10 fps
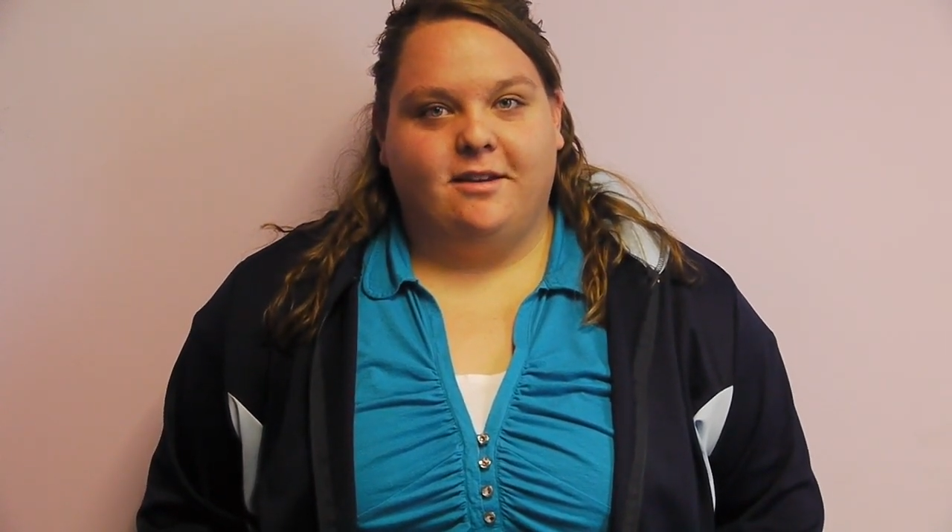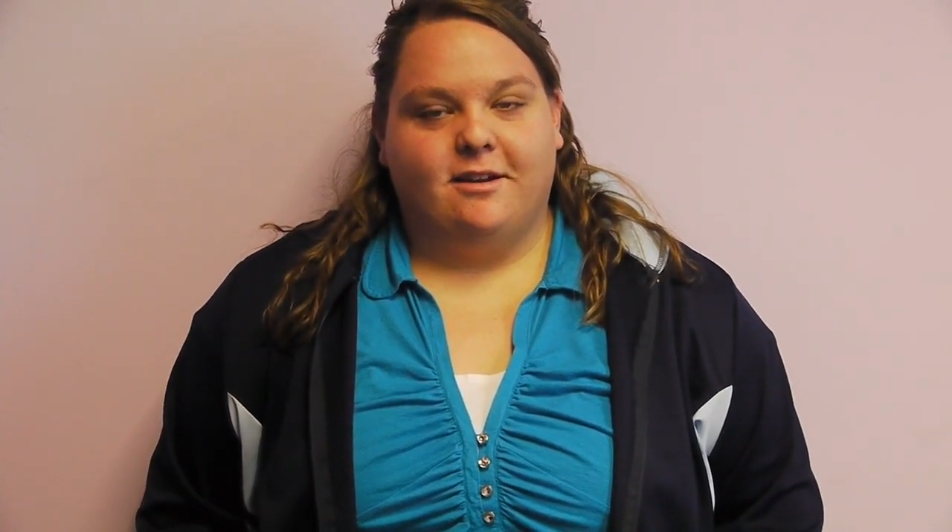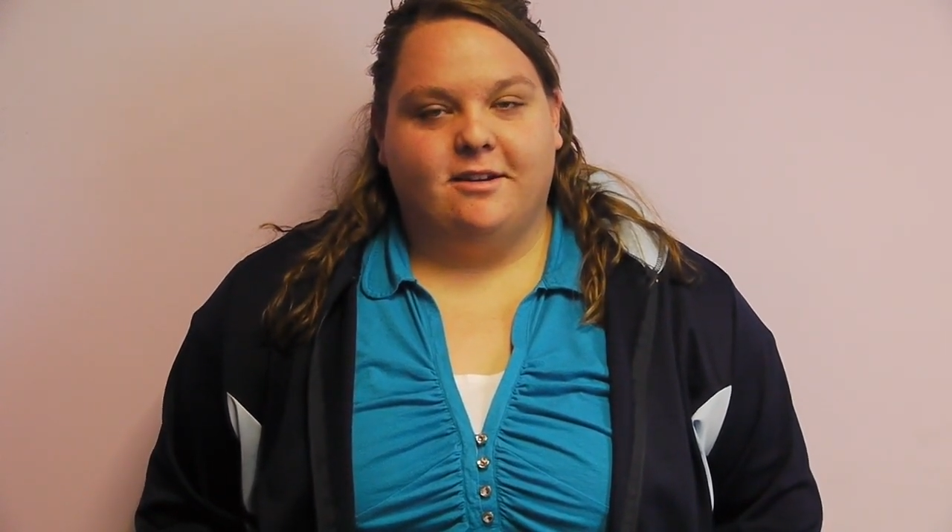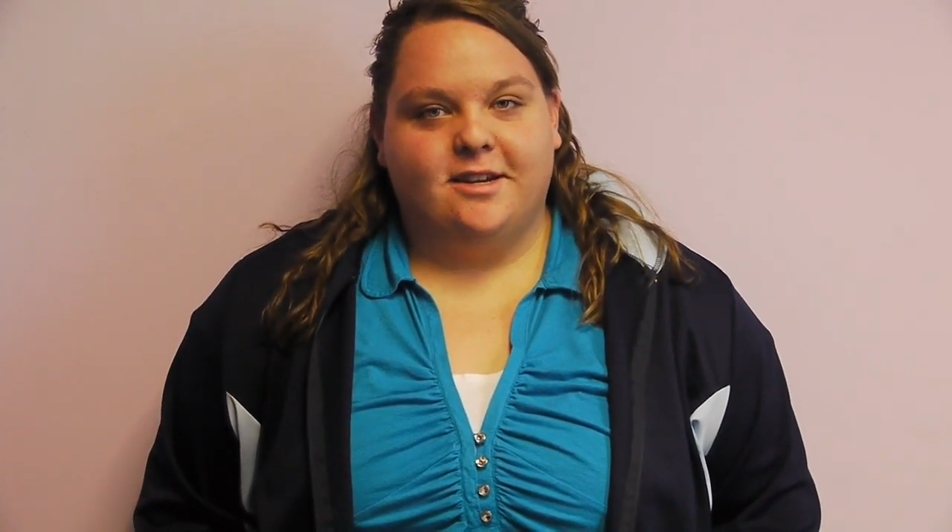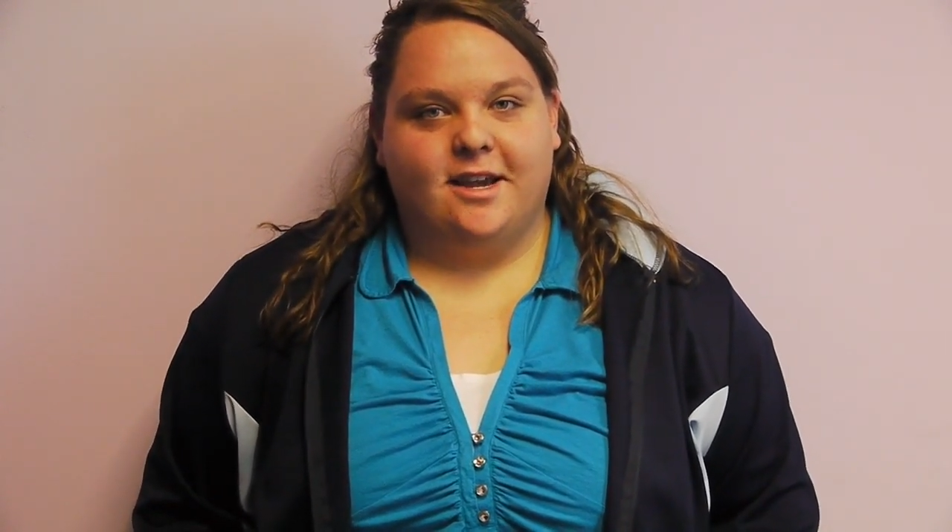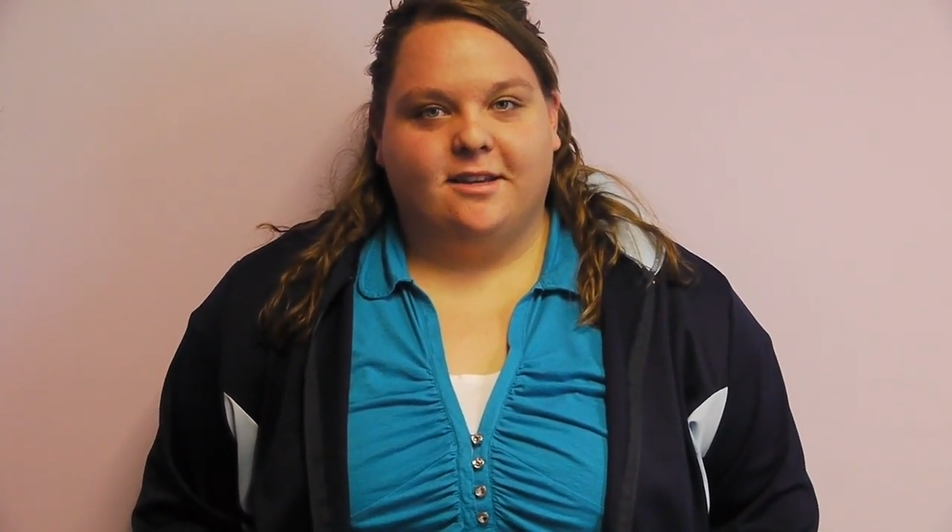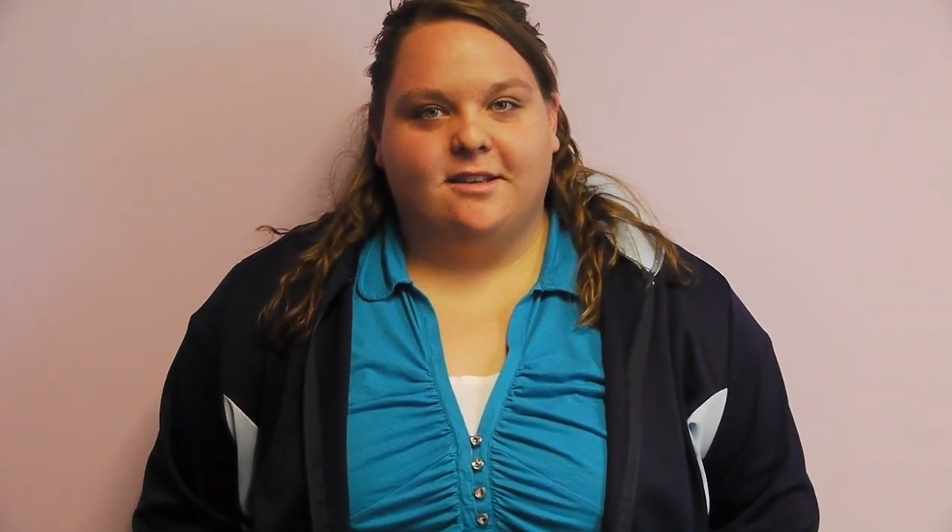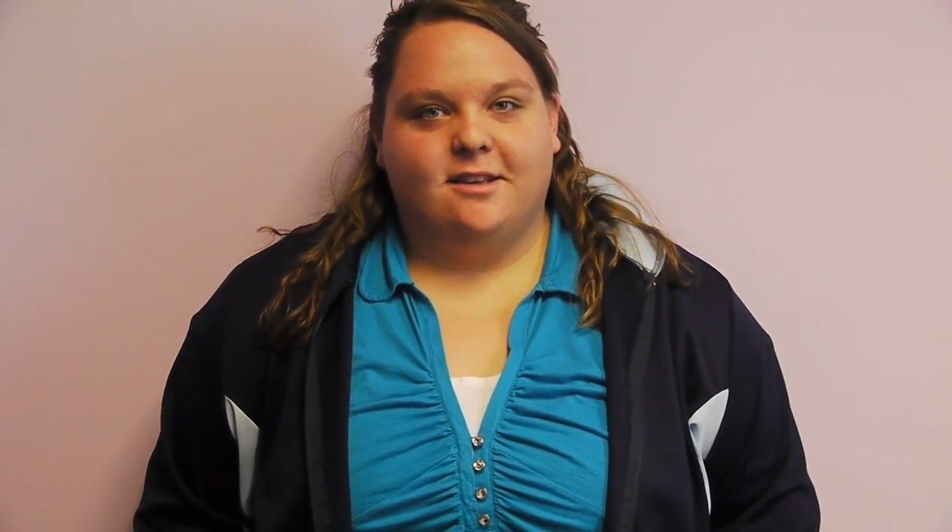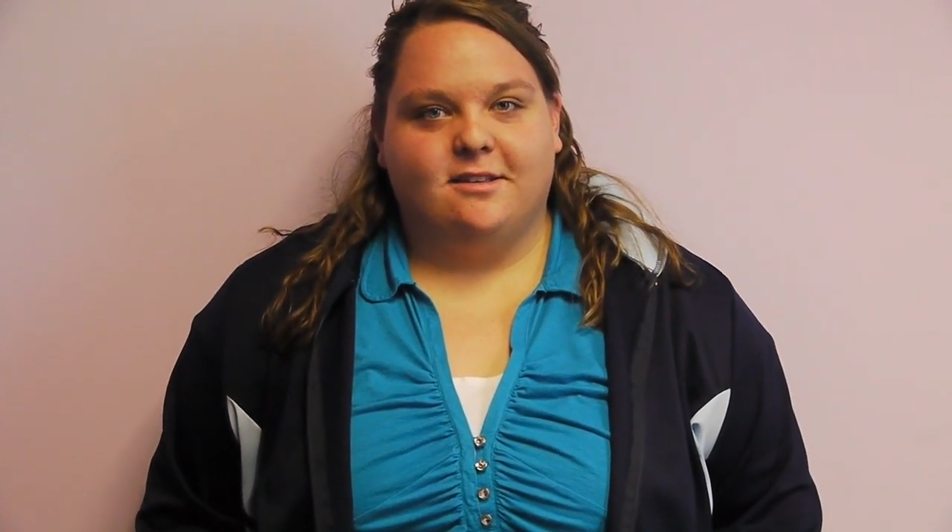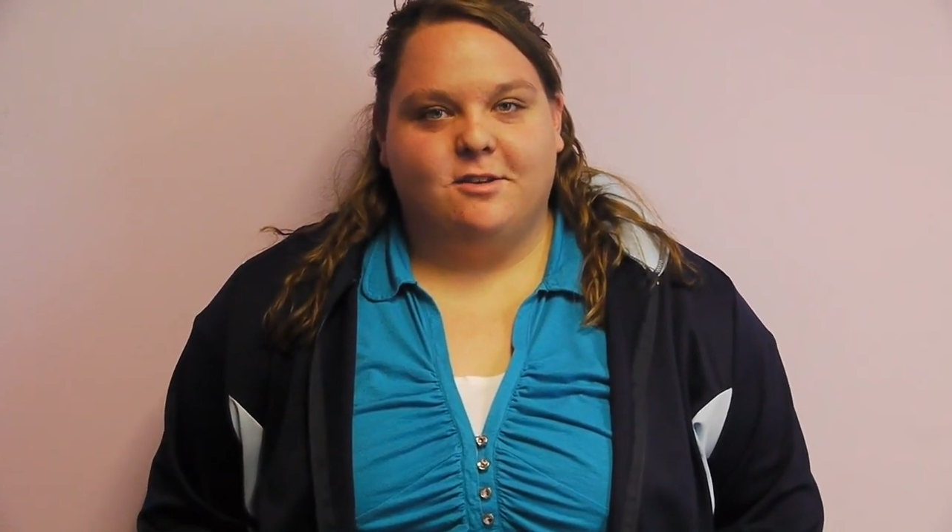down in
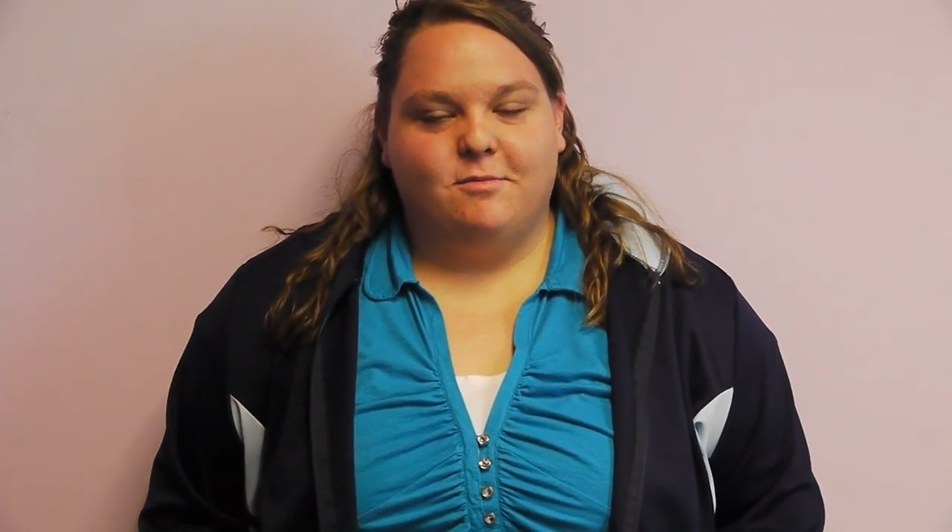Texas, New